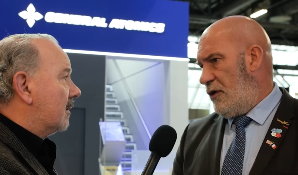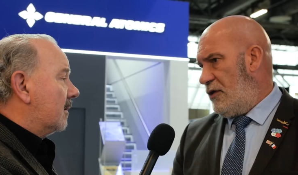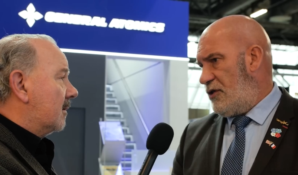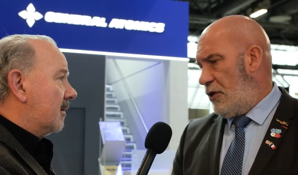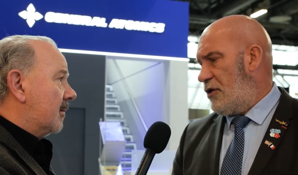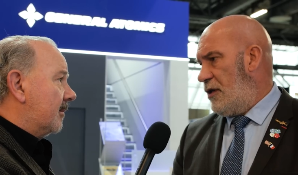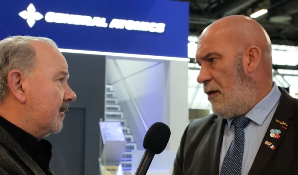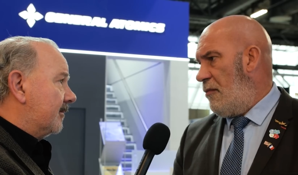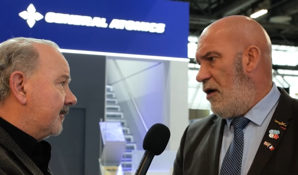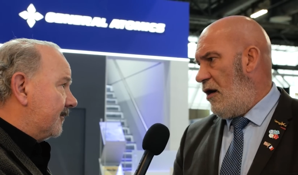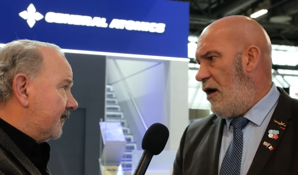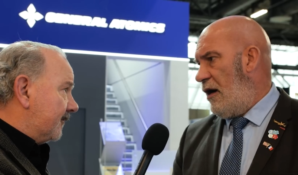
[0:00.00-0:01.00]
Speaker 1: a certain
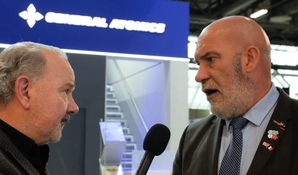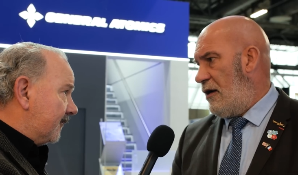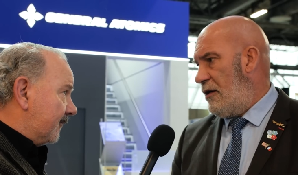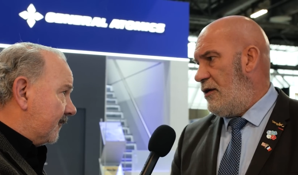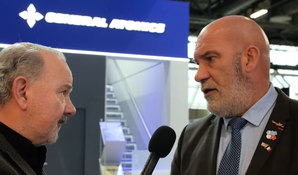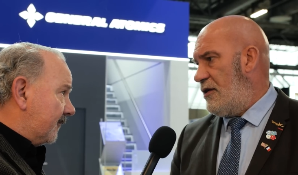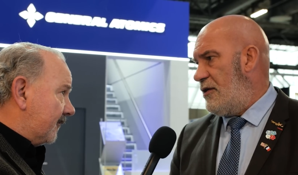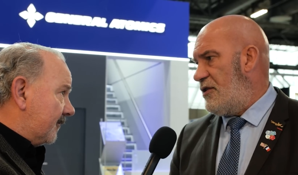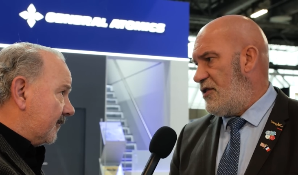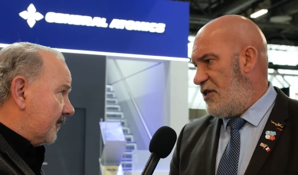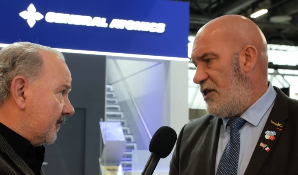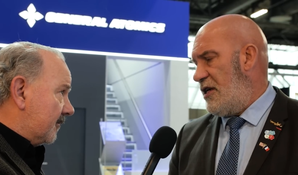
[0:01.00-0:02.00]
number are uh,
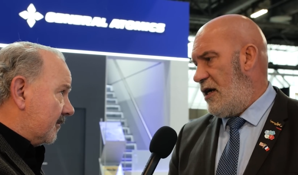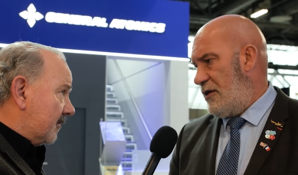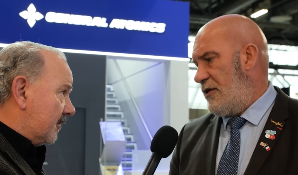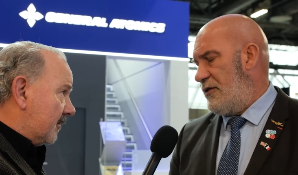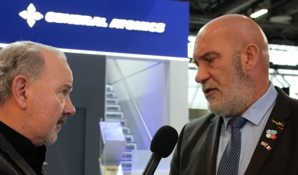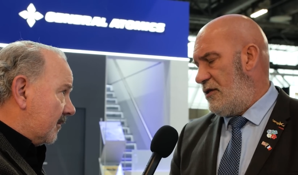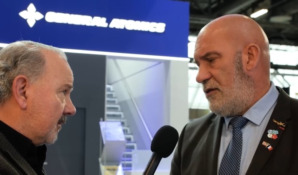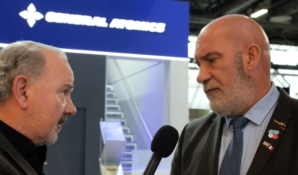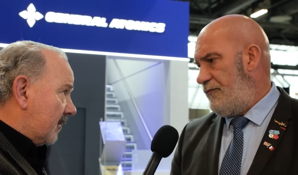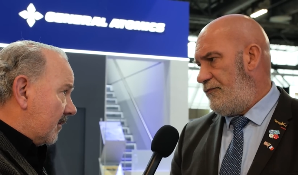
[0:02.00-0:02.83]
Sea Guardians.